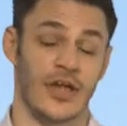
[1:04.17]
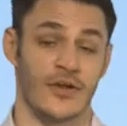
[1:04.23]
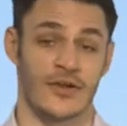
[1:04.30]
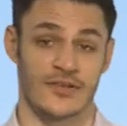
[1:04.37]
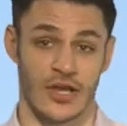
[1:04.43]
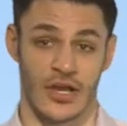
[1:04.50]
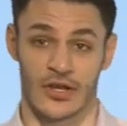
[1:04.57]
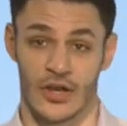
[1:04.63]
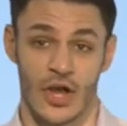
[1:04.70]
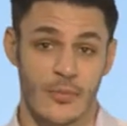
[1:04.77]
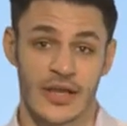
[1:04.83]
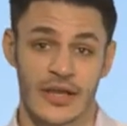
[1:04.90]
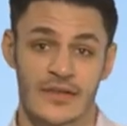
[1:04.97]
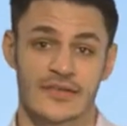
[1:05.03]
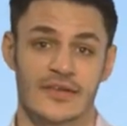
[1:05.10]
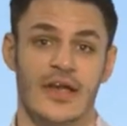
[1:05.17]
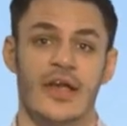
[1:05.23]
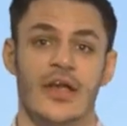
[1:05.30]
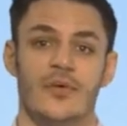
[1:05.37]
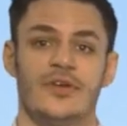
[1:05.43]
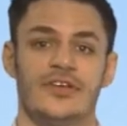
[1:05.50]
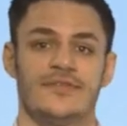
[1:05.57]
known as ergonomics,
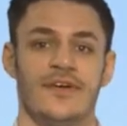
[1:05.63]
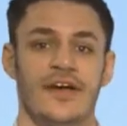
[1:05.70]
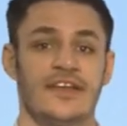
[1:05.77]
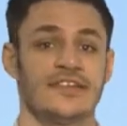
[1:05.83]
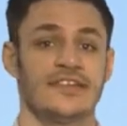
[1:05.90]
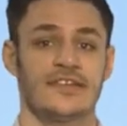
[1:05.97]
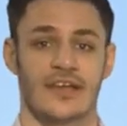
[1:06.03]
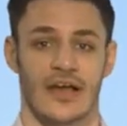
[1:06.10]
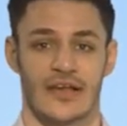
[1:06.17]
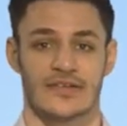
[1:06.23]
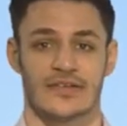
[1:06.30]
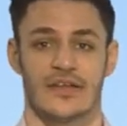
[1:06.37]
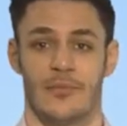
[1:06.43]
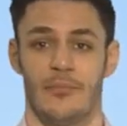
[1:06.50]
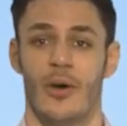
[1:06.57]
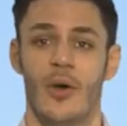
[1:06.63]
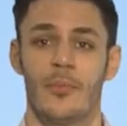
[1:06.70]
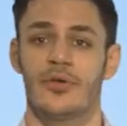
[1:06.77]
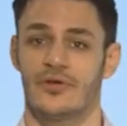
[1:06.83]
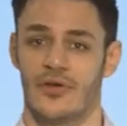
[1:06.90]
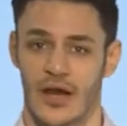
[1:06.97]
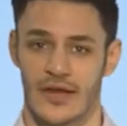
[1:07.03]
was first discussed and
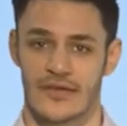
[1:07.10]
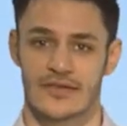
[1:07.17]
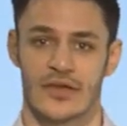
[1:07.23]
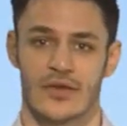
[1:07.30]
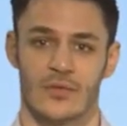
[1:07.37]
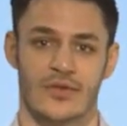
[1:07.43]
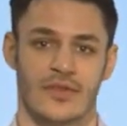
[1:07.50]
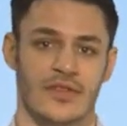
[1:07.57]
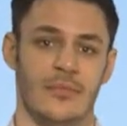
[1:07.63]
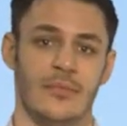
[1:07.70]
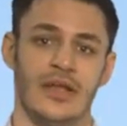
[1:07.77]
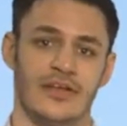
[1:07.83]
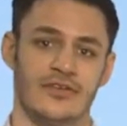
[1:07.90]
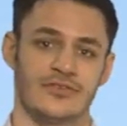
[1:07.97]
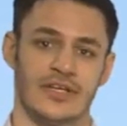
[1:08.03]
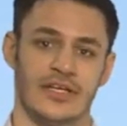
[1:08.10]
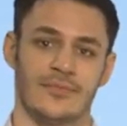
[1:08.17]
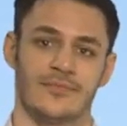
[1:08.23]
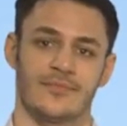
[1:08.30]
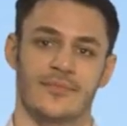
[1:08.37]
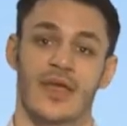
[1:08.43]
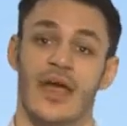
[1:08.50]
popularised within the military,
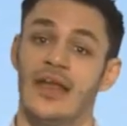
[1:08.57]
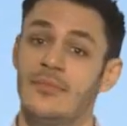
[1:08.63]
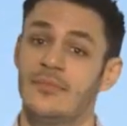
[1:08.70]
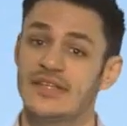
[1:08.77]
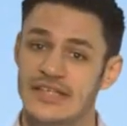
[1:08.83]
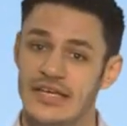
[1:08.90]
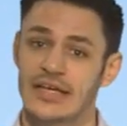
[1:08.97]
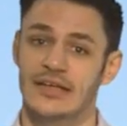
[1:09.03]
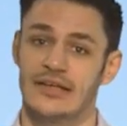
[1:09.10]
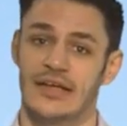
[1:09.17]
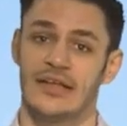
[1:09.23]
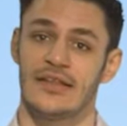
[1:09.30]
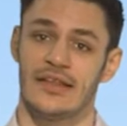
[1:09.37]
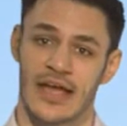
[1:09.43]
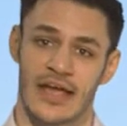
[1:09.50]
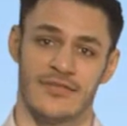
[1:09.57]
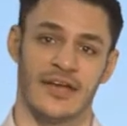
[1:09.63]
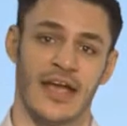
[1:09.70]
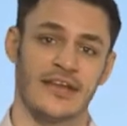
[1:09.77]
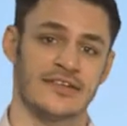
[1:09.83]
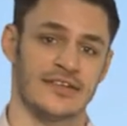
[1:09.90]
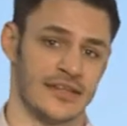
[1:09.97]
and in particular the
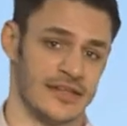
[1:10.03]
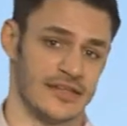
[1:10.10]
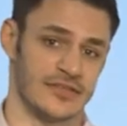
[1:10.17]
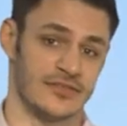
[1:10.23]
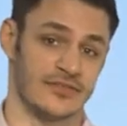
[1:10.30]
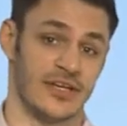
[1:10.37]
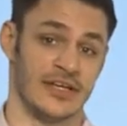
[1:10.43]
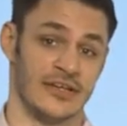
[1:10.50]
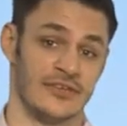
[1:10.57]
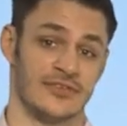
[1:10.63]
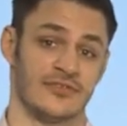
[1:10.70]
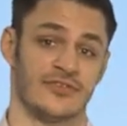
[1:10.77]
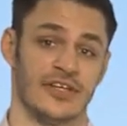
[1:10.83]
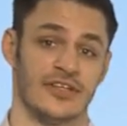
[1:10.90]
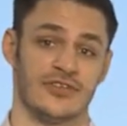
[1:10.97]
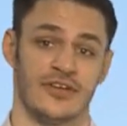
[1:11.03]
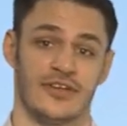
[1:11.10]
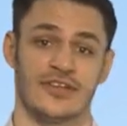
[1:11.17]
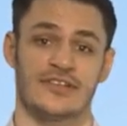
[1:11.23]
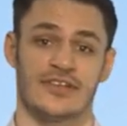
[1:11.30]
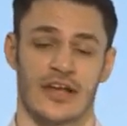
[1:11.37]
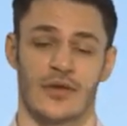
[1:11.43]
aviation industry during
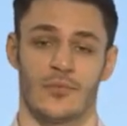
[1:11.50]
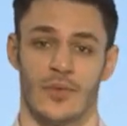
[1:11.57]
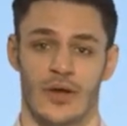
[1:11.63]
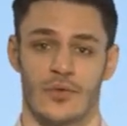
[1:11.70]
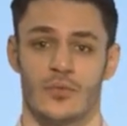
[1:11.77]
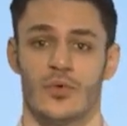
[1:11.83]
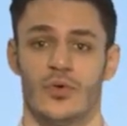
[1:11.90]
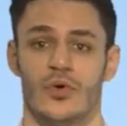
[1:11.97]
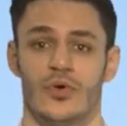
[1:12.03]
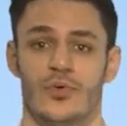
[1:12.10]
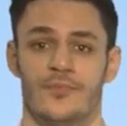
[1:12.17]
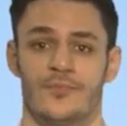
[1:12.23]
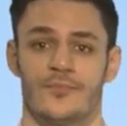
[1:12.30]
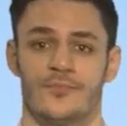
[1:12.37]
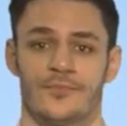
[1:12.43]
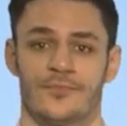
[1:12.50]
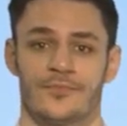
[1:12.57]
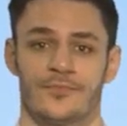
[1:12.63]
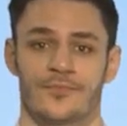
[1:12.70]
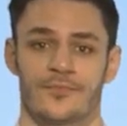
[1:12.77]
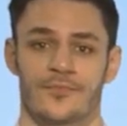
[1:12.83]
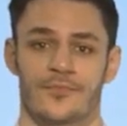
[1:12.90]
the Second World War.
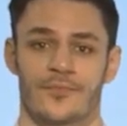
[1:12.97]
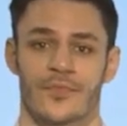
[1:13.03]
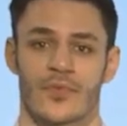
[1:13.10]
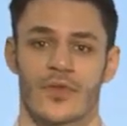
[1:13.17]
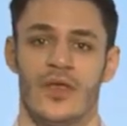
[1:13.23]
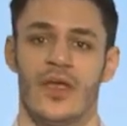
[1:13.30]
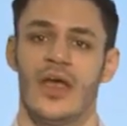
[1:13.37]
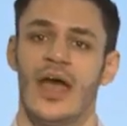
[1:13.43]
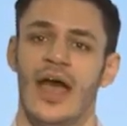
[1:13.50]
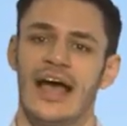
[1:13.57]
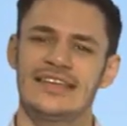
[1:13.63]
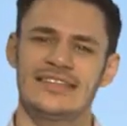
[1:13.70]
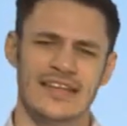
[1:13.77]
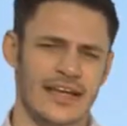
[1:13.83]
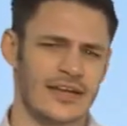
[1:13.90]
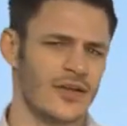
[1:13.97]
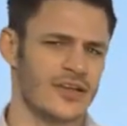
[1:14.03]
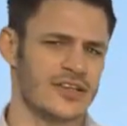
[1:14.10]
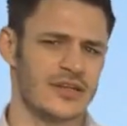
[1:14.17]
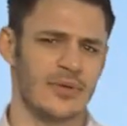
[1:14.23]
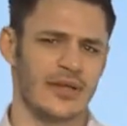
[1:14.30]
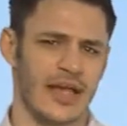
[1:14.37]
As
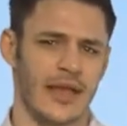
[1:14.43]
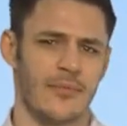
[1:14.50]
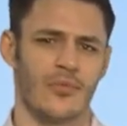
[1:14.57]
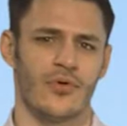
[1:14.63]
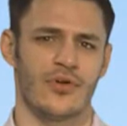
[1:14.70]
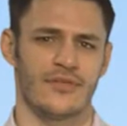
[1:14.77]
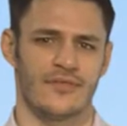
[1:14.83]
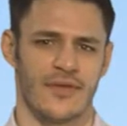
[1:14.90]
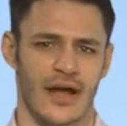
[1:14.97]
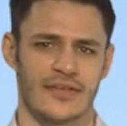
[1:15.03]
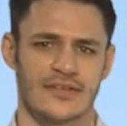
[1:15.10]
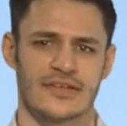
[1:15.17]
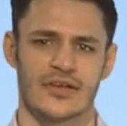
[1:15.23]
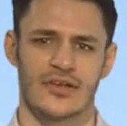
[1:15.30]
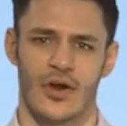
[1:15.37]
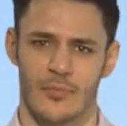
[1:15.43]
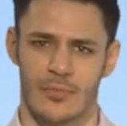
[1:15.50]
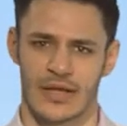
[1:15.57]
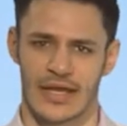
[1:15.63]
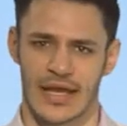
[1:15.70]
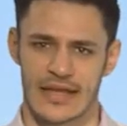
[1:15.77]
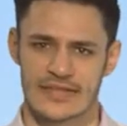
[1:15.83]
technology became more advanced and
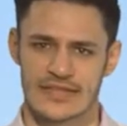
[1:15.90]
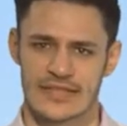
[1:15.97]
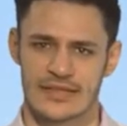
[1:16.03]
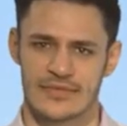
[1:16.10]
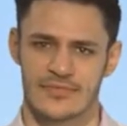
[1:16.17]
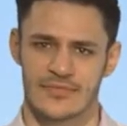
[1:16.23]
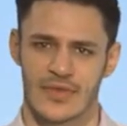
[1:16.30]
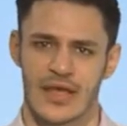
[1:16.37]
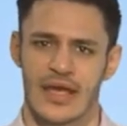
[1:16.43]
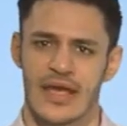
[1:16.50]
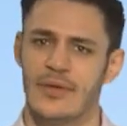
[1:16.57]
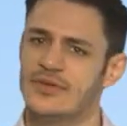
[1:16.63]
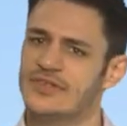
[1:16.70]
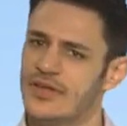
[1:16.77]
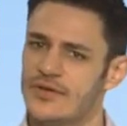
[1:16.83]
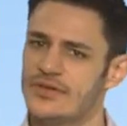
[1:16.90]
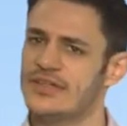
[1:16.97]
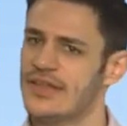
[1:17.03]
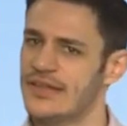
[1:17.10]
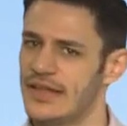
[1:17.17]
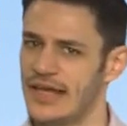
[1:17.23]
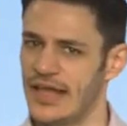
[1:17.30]
complicated, it was noted
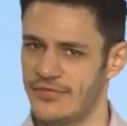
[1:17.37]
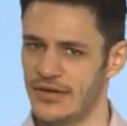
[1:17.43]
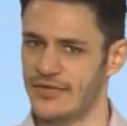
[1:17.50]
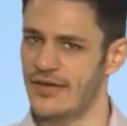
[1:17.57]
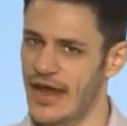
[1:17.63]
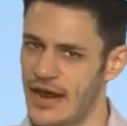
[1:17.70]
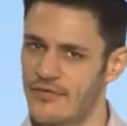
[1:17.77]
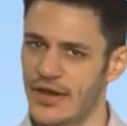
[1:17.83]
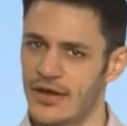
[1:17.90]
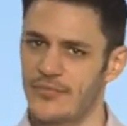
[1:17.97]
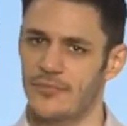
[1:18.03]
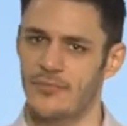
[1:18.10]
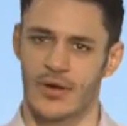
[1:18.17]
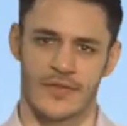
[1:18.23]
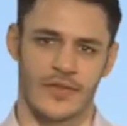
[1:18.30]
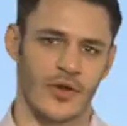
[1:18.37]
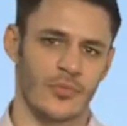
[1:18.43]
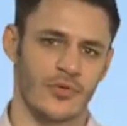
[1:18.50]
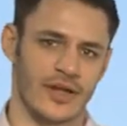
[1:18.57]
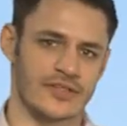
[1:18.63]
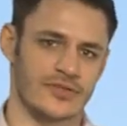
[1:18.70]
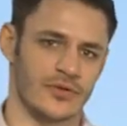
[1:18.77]
that the level of error by the
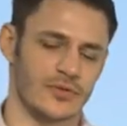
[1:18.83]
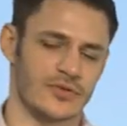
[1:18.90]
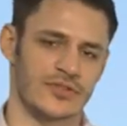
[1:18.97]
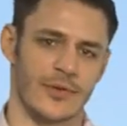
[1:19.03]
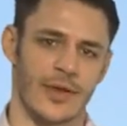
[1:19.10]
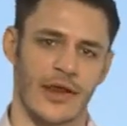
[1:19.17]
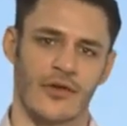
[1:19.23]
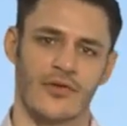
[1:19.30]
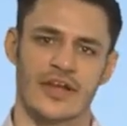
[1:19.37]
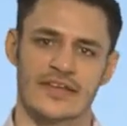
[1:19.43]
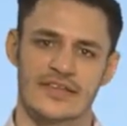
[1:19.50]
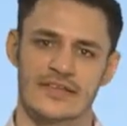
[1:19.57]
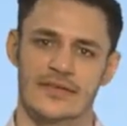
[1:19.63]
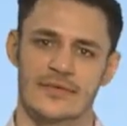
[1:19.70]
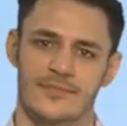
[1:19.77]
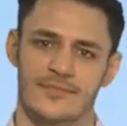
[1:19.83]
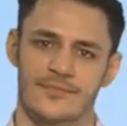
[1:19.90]
operator also increased.